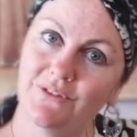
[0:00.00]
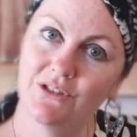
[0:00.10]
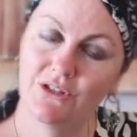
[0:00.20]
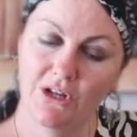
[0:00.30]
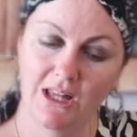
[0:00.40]

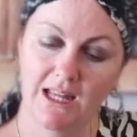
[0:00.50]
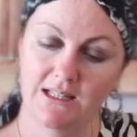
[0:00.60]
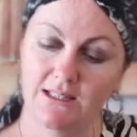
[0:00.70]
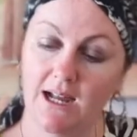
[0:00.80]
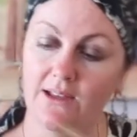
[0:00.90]
So
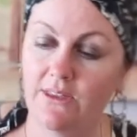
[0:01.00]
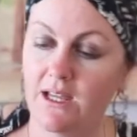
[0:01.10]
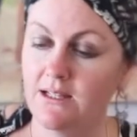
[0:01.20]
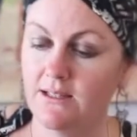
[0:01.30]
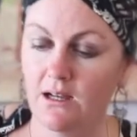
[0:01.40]
let's cut
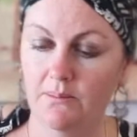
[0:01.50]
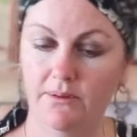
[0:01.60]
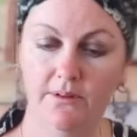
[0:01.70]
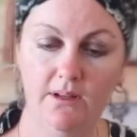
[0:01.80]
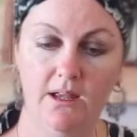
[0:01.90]
these up
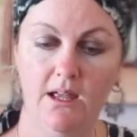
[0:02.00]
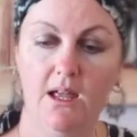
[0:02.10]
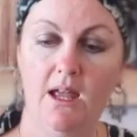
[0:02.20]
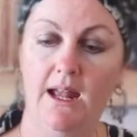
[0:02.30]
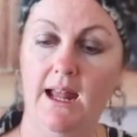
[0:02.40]

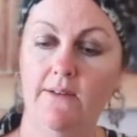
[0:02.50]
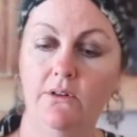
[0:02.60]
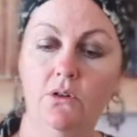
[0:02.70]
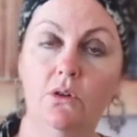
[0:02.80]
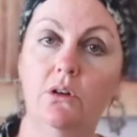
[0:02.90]
and have a
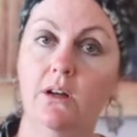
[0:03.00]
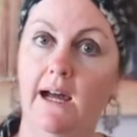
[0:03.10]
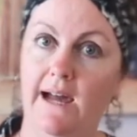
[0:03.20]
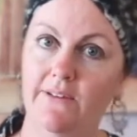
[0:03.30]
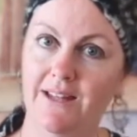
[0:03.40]
look.
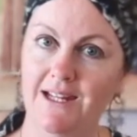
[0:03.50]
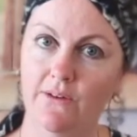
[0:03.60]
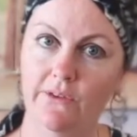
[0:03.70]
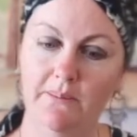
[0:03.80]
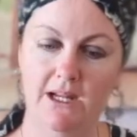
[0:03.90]
I've cleaned
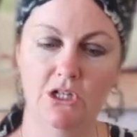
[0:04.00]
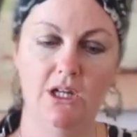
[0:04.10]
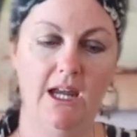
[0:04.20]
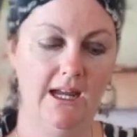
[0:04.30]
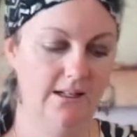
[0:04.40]
off the bench
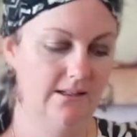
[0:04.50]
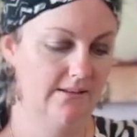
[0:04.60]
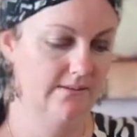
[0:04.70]
again.